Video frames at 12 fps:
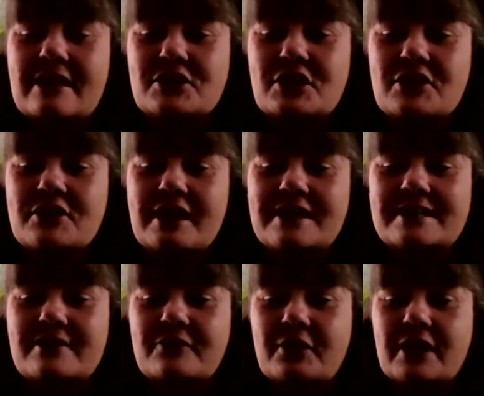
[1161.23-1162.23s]
I'll show you
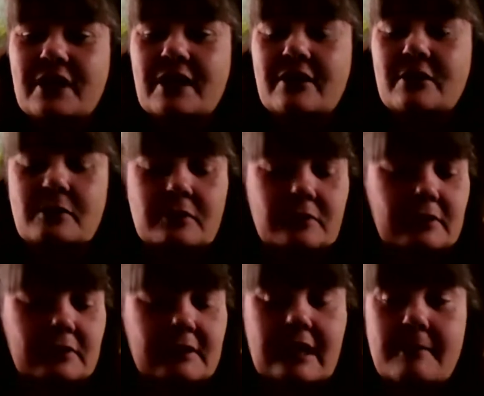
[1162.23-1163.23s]
guys the video
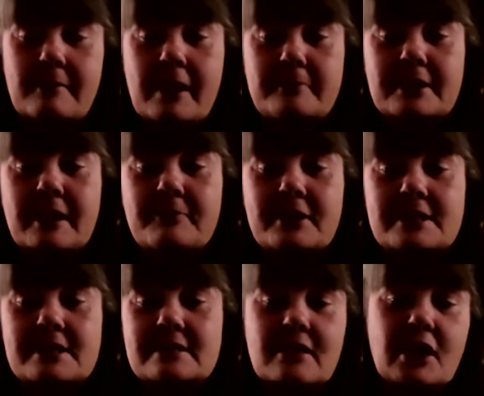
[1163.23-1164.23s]
that I popped up.
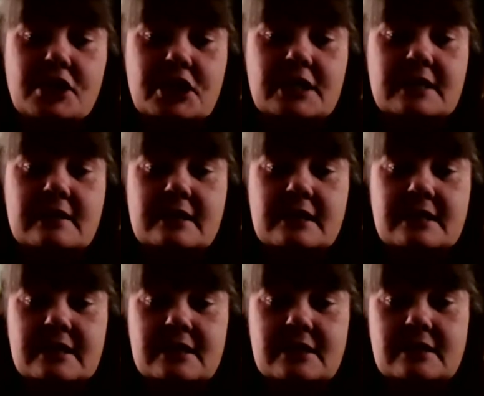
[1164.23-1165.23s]
This is not just a
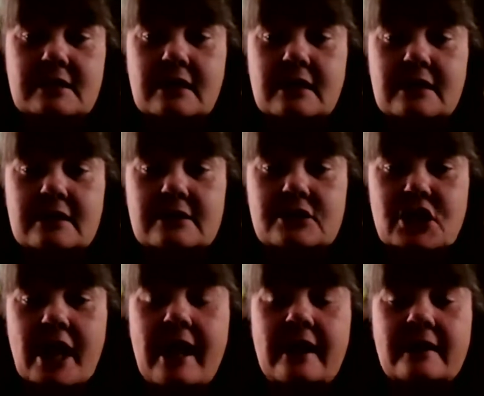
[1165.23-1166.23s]
discus
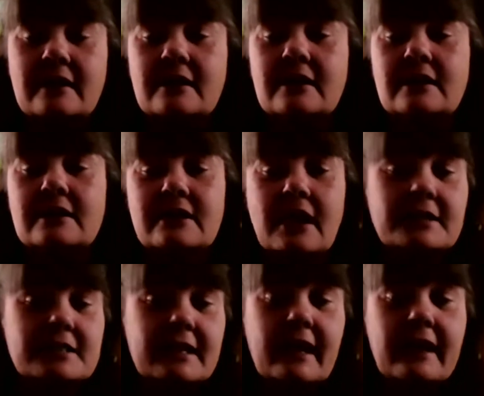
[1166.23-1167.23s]
chat, not
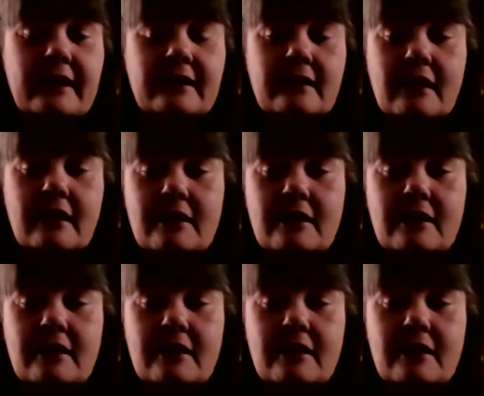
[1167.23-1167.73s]
today.